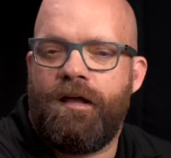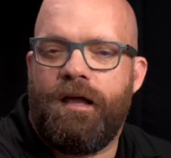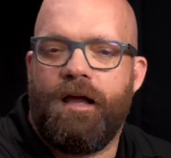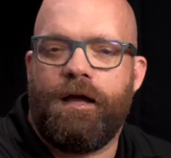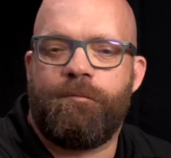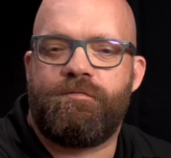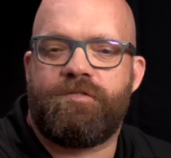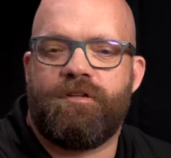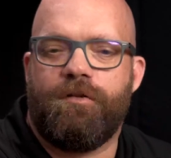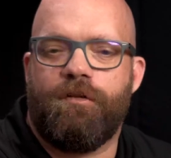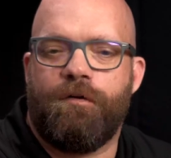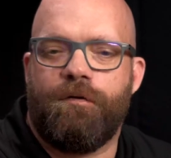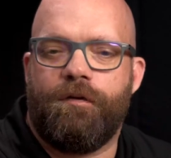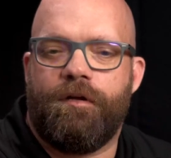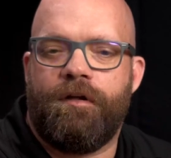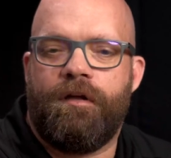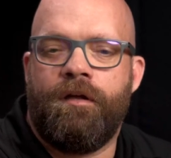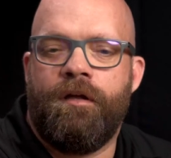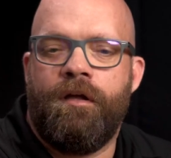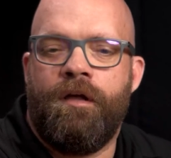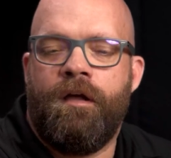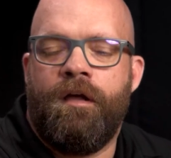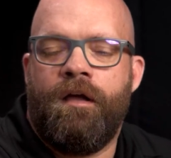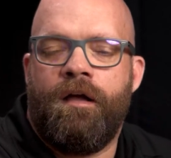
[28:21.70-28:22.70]

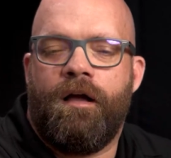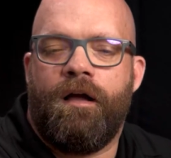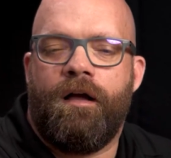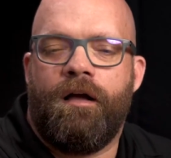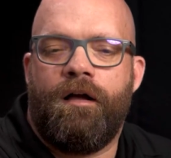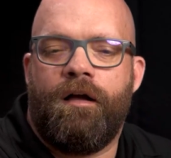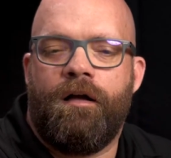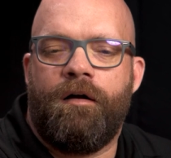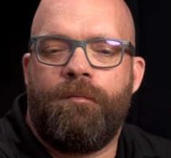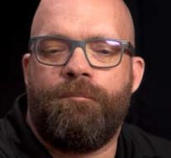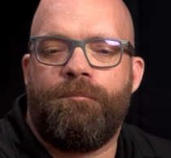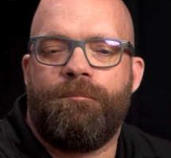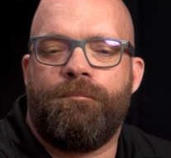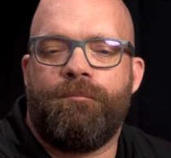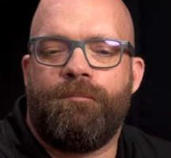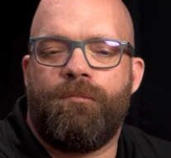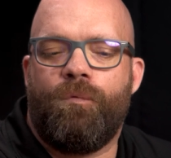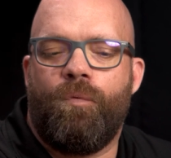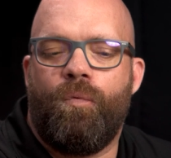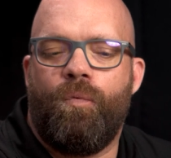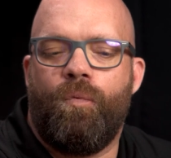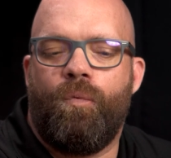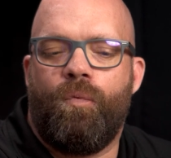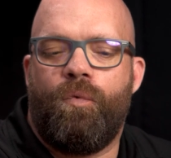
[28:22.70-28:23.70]
Absolutely.
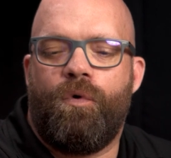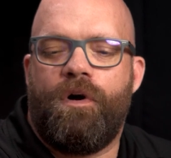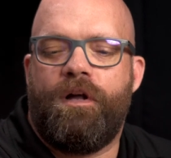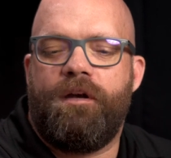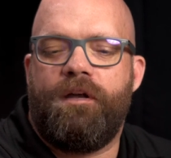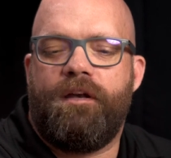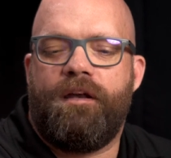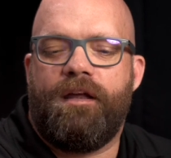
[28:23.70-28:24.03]
What